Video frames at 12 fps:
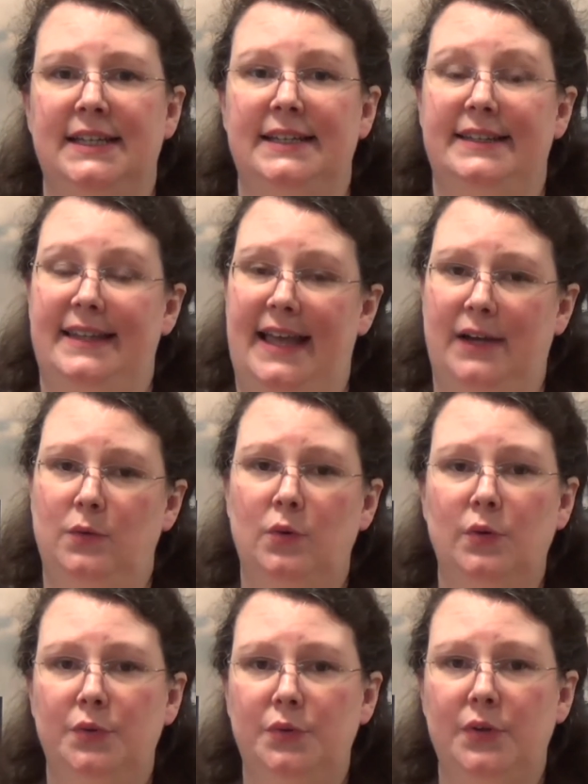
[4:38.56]
Now
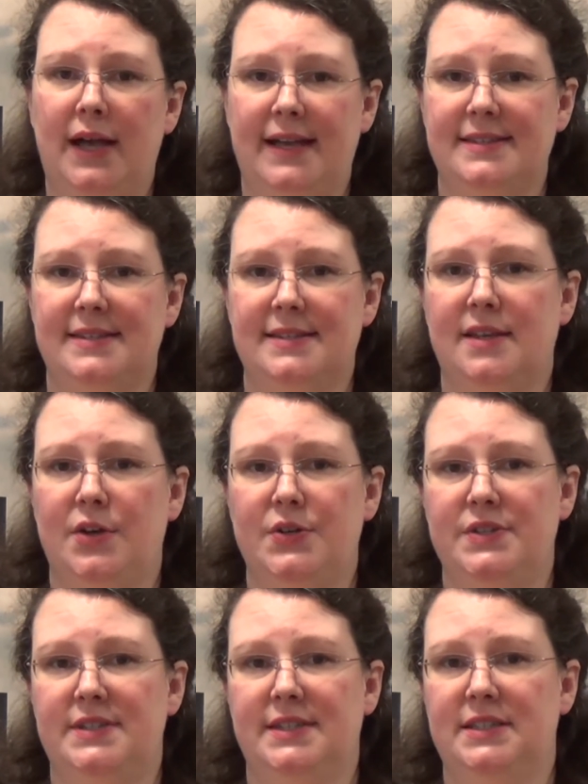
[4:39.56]
all assets are
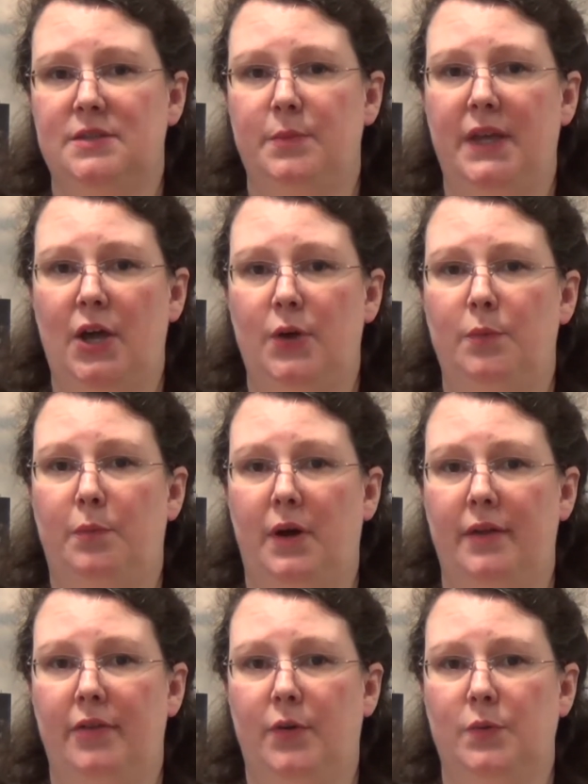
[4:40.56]
considered to be owned
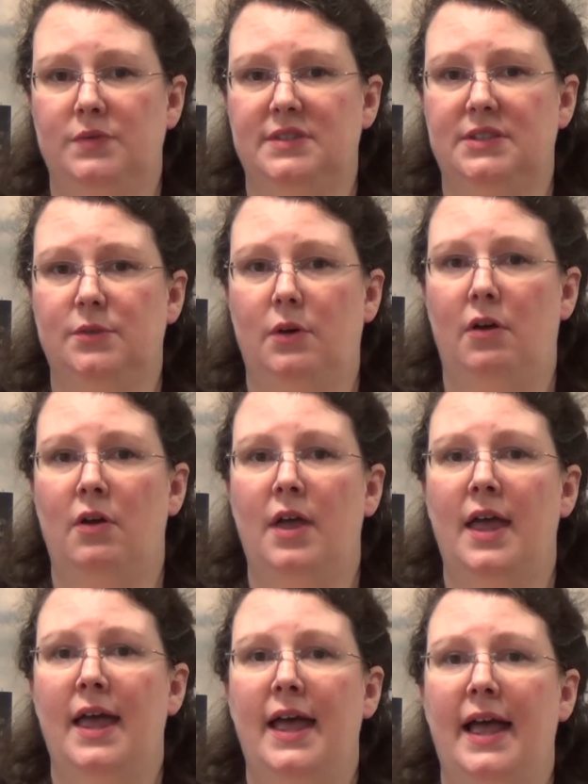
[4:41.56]
by the constituent,
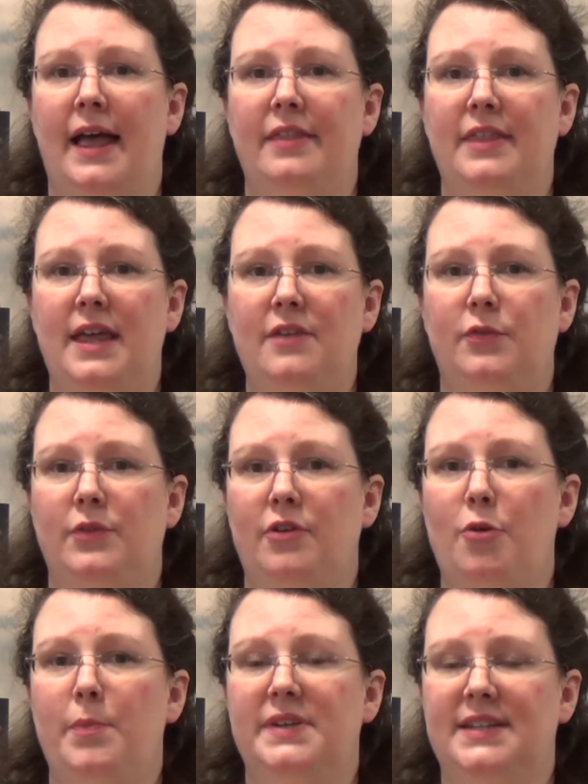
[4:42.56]
and therefore there
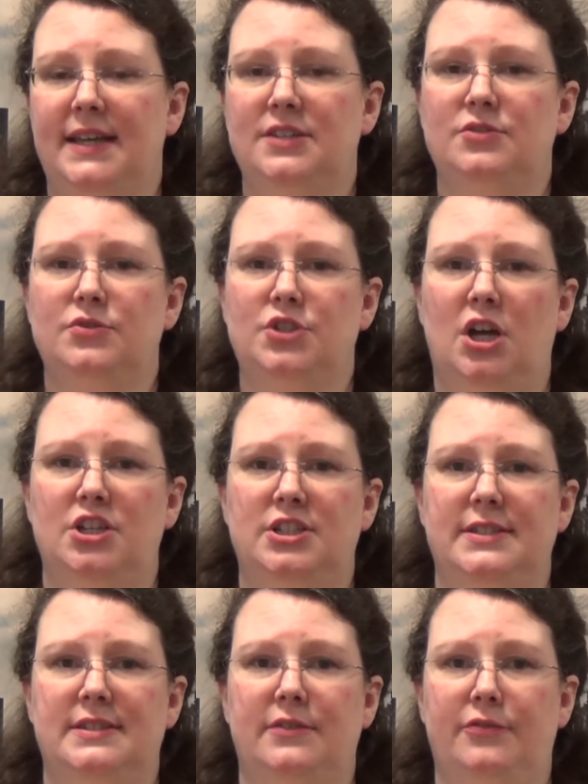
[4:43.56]
are potential
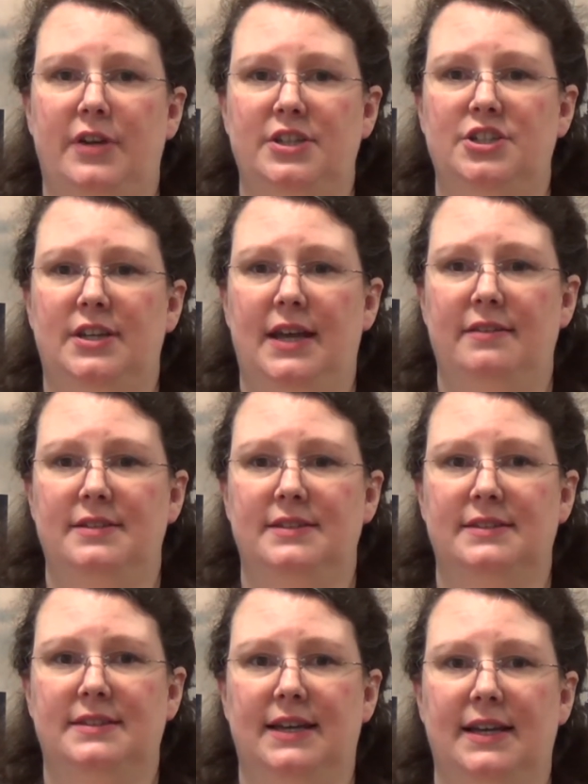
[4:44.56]
charges to French
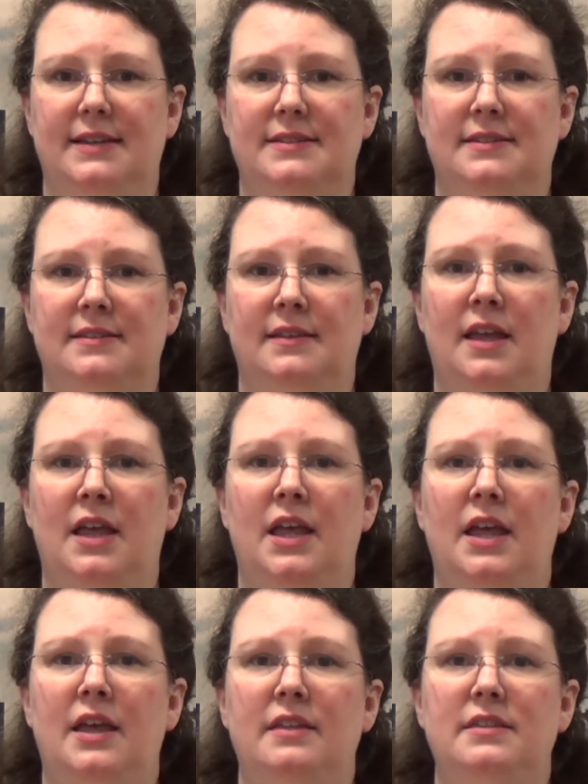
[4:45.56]
inheritance tax.
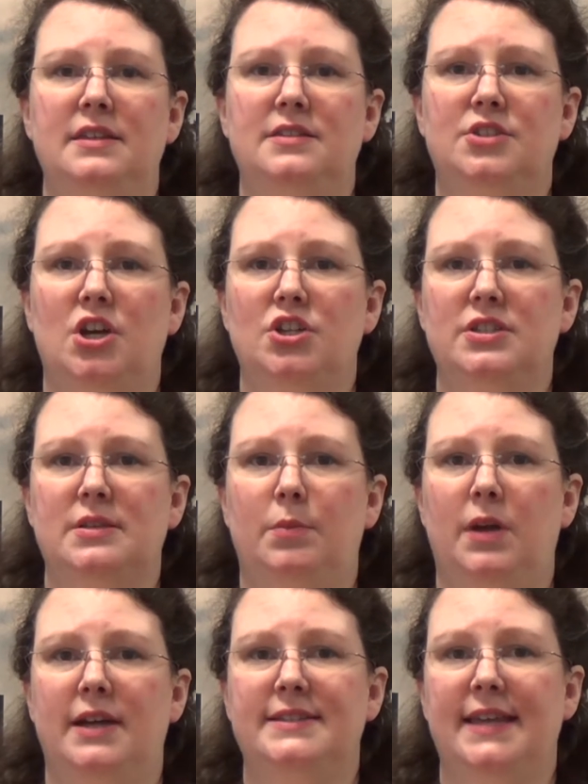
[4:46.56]
These charges
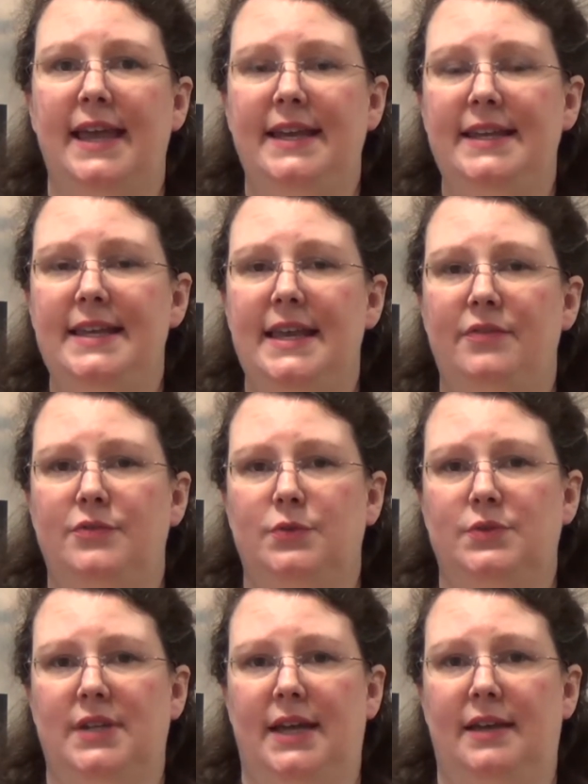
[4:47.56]
apply to any gift or
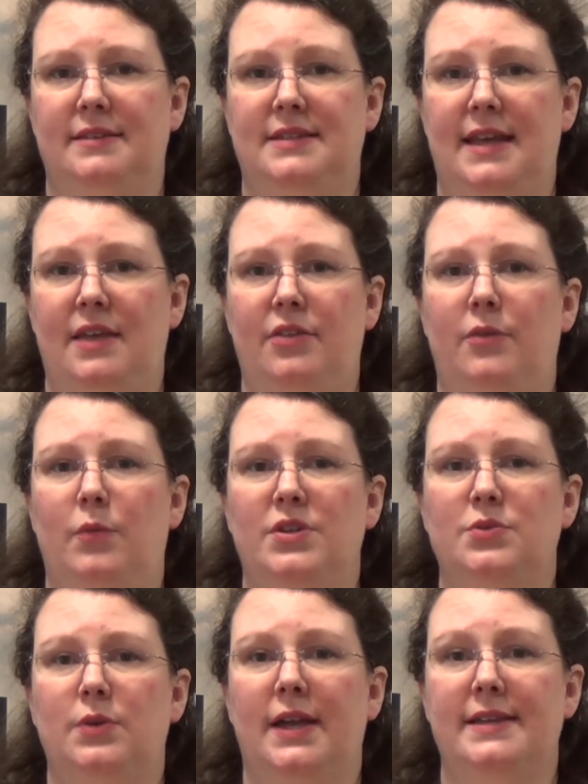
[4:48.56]
death
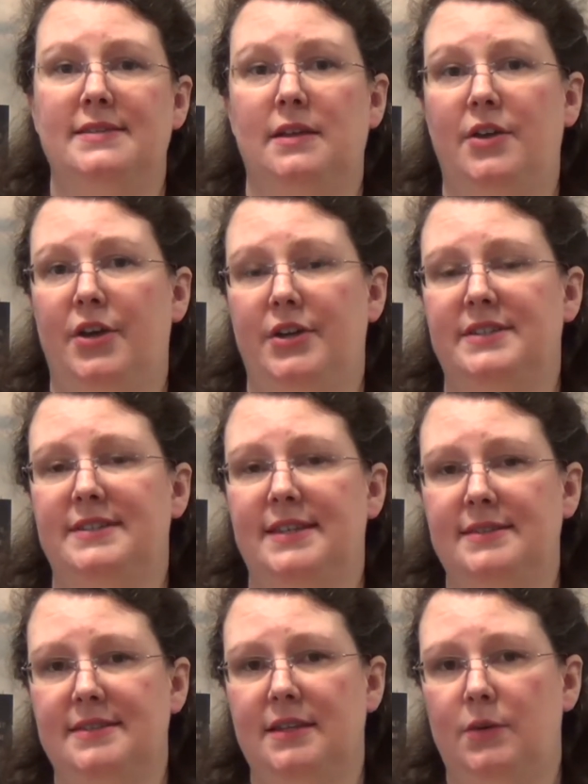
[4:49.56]
which has occurred
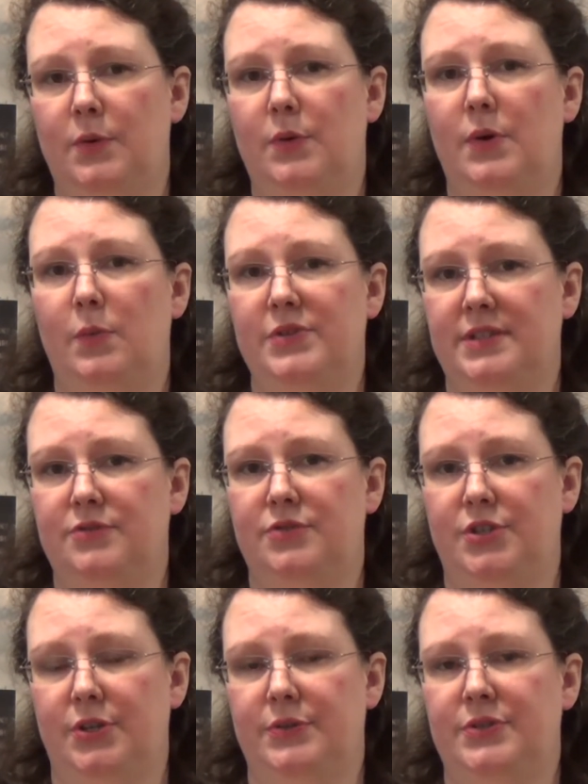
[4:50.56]
since the law was
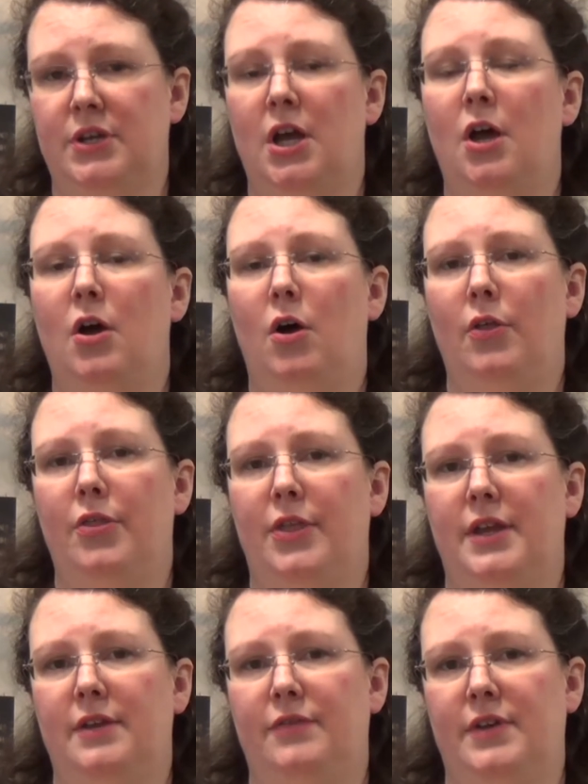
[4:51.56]
introduced on
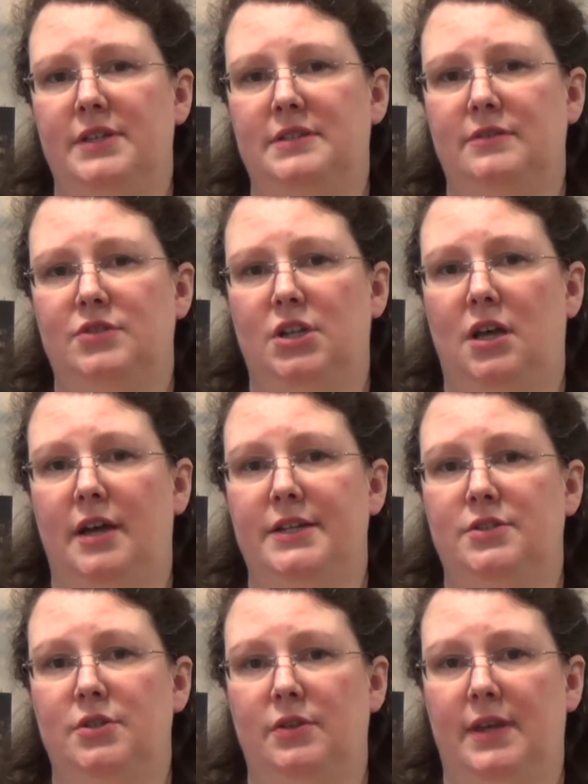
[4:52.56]
31st of July
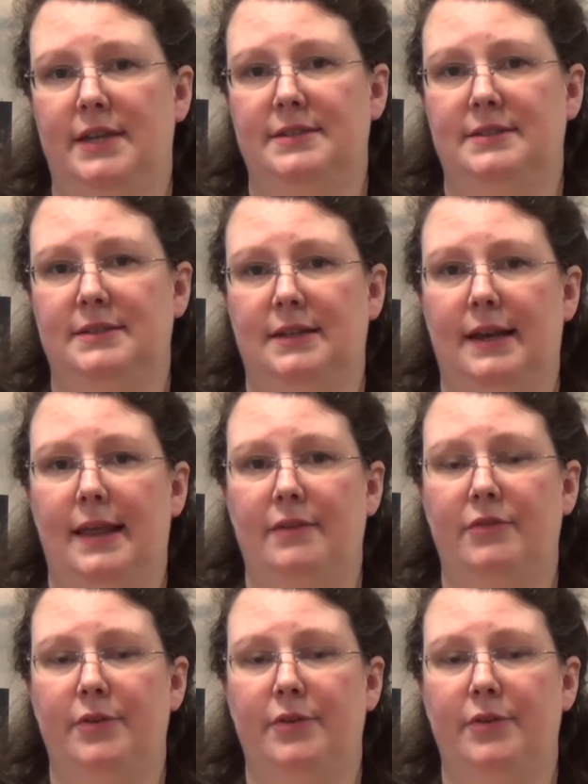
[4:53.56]
2011.